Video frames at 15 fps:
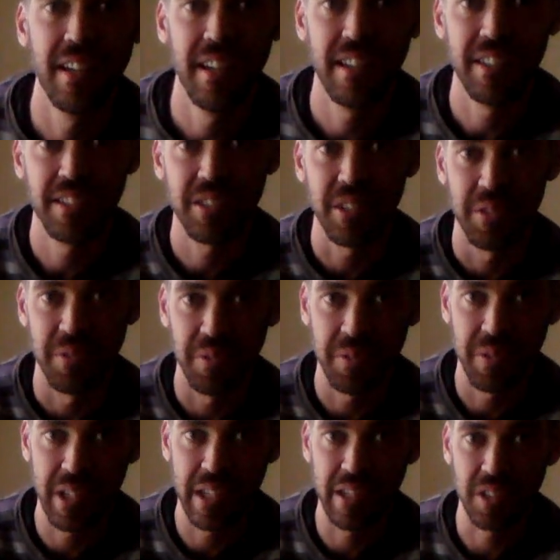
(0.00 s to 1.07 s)
So
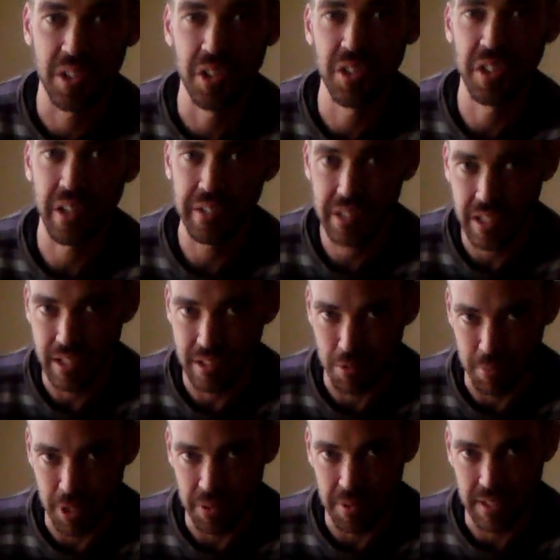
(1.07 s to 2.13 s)
curiosity is a
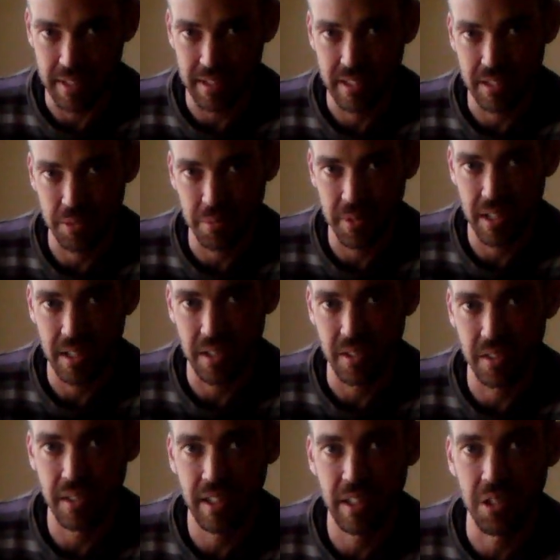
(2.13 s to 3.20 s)
big one as
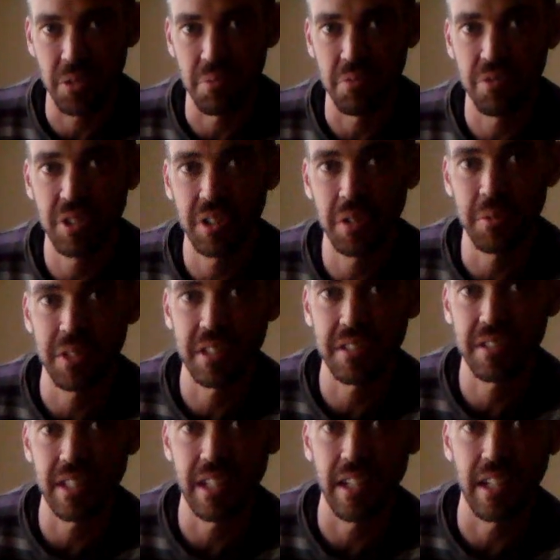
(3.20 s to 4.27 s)
well. You really want to
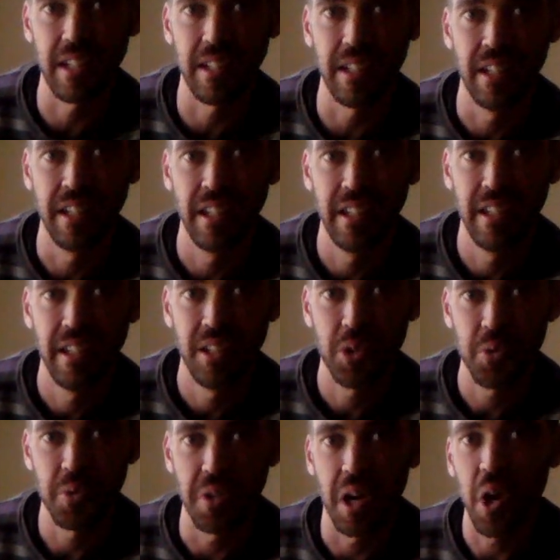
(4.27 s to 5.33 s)
see
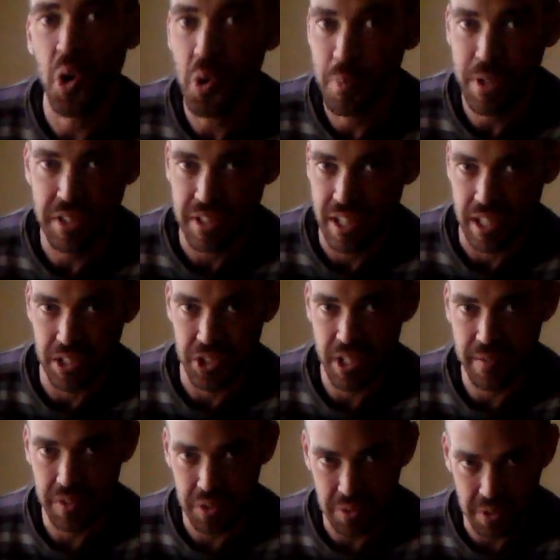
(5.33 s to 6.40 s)
through the whole massage,
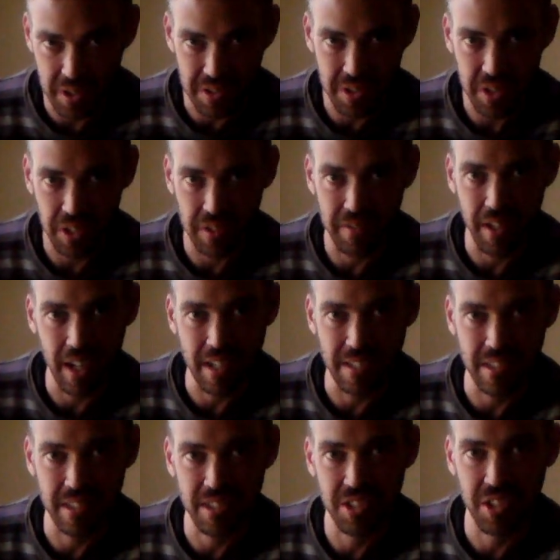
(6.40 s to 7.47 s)
even through these early
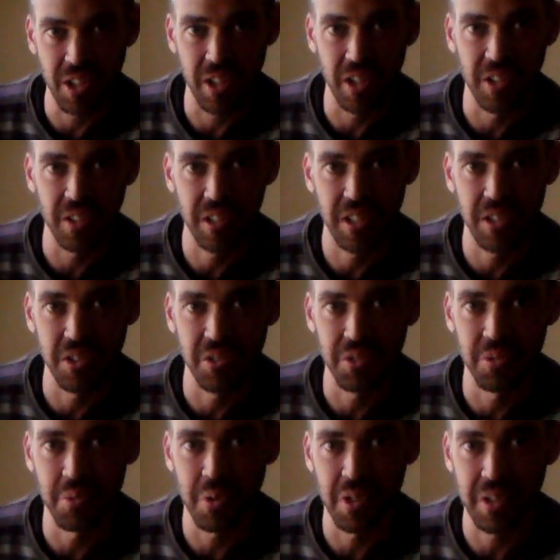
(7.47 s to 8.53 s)
phases, you
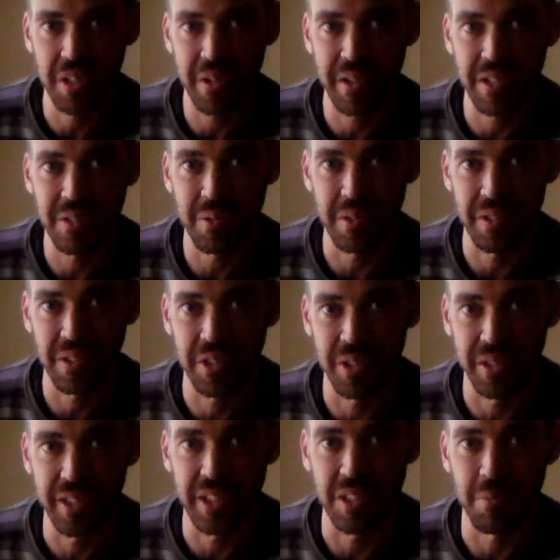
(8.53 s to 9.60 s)
want to go into it with a
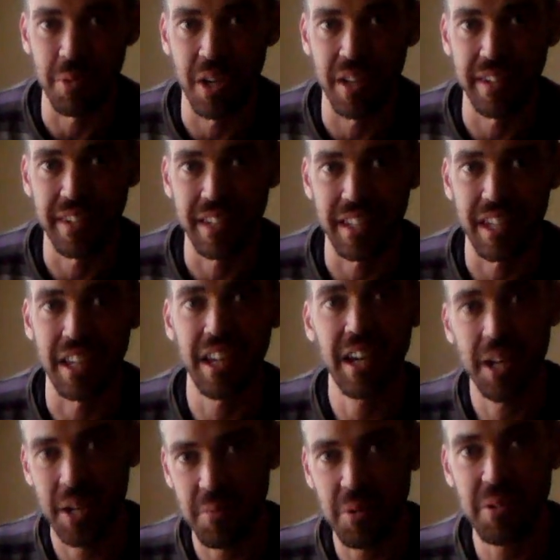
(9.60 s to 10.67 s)
curious mind thinking,
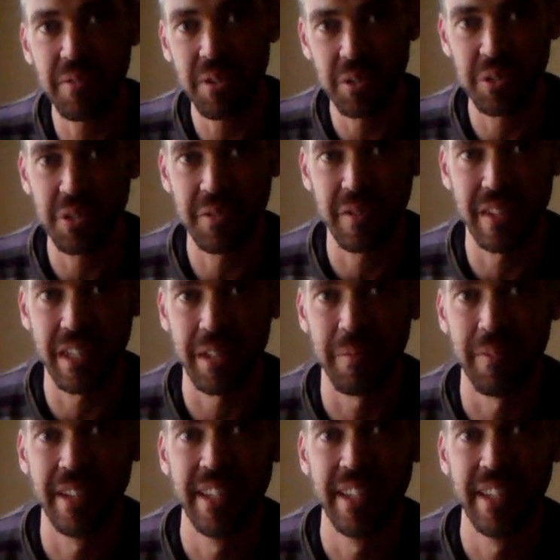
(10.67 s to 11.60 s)
okay, what feels good for them?